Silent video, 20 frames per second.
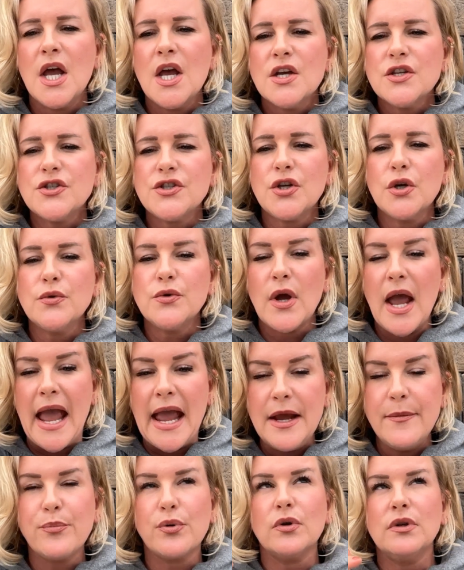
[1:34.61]
So
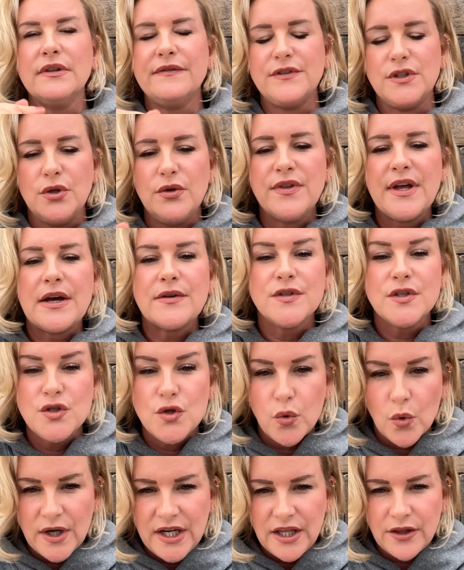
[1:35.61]
April of
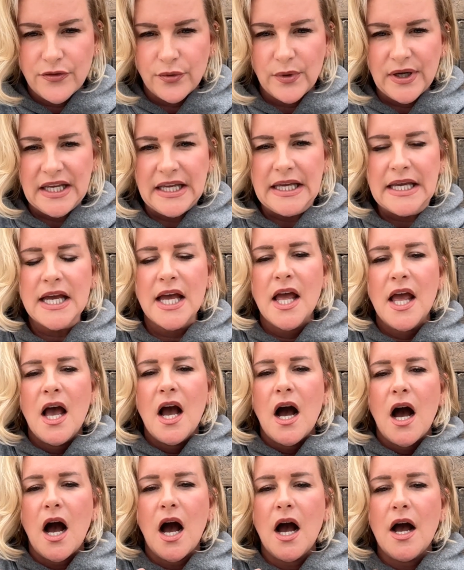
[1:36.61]
2023
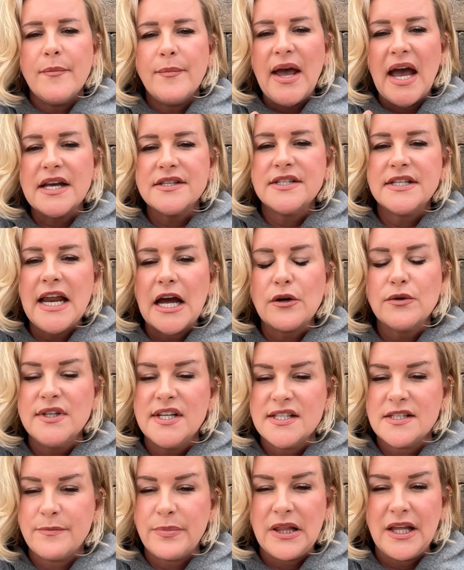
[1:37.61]
has now
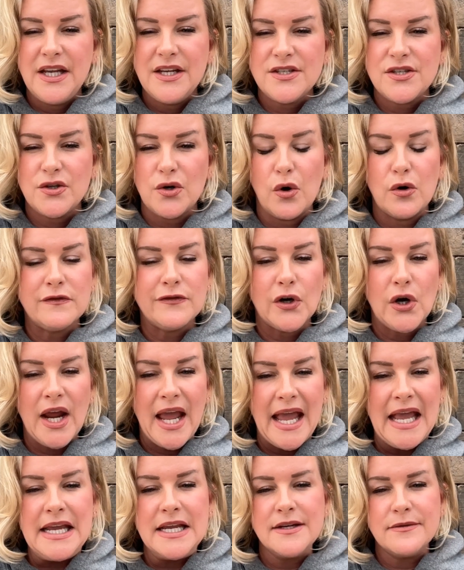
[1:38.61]
displaced over
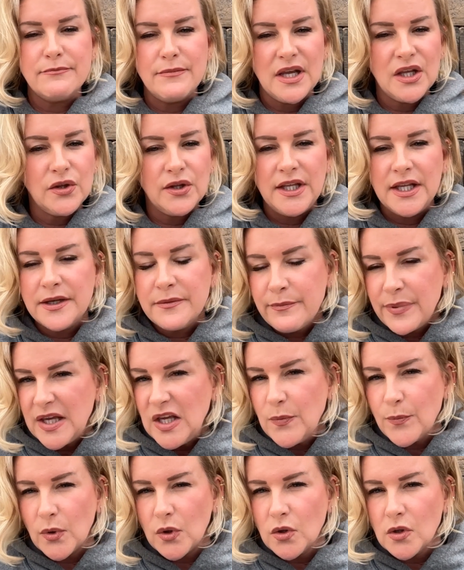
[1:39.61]
8 million
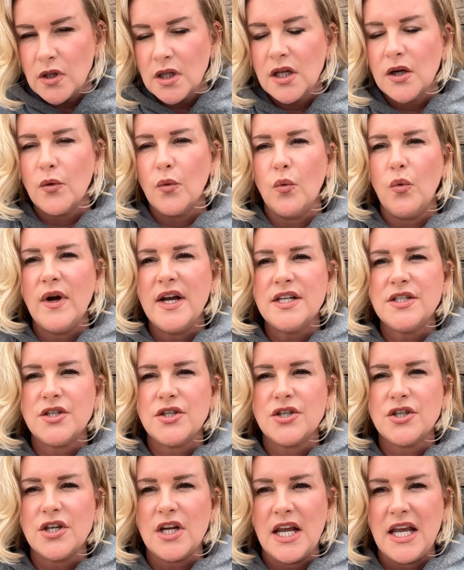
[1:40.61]
people,
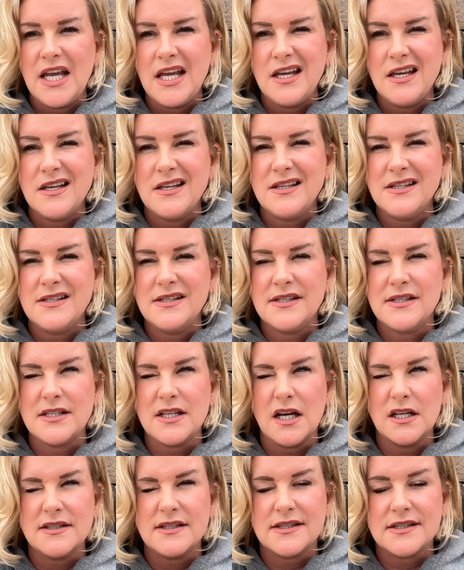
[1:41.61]
which is
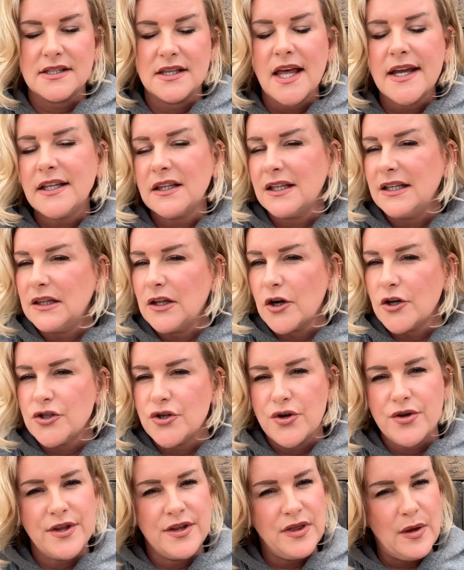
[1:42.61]
slightly
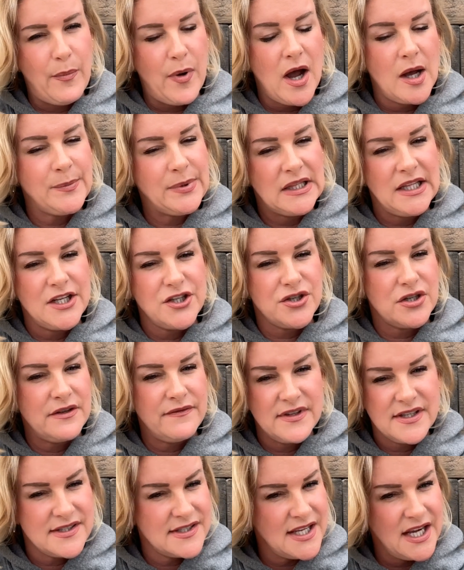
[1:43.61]
larger than the population of
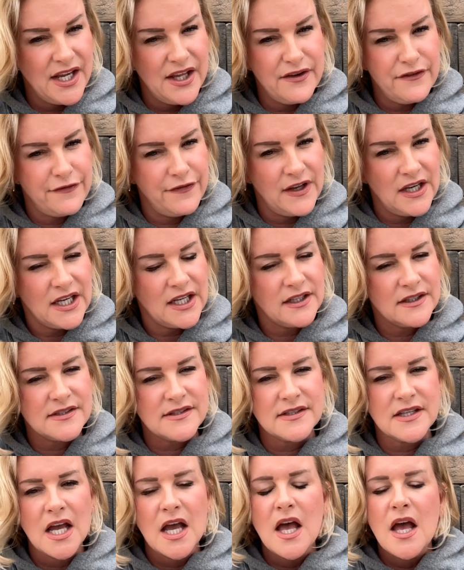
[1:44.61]
the city of Phoenix,